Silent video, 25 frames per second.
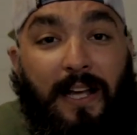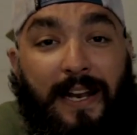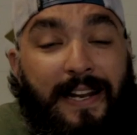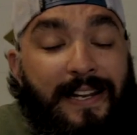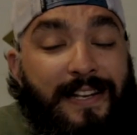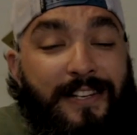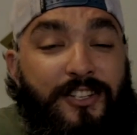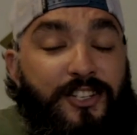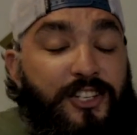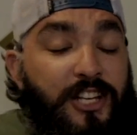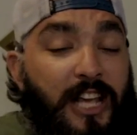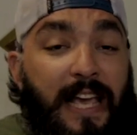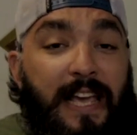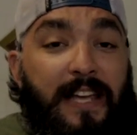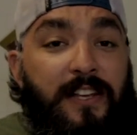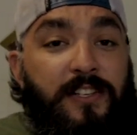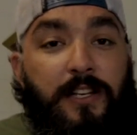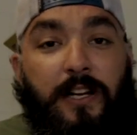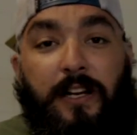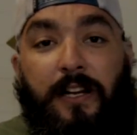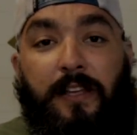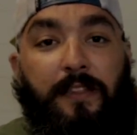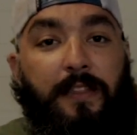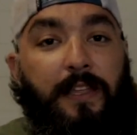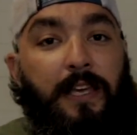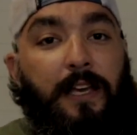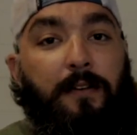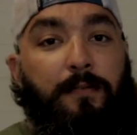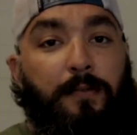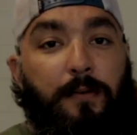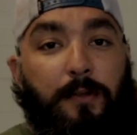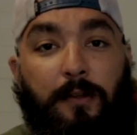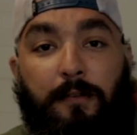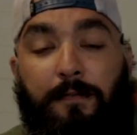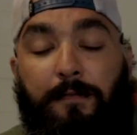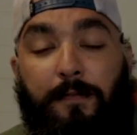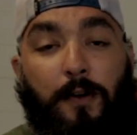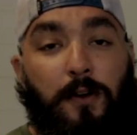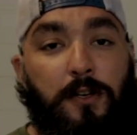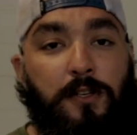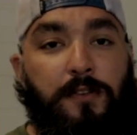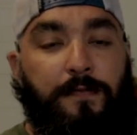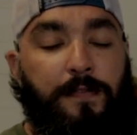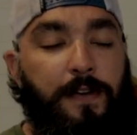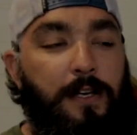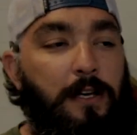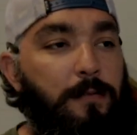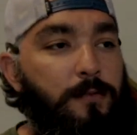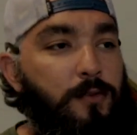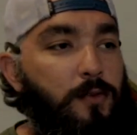I didn't change anything from the
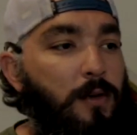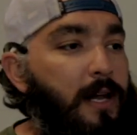first film,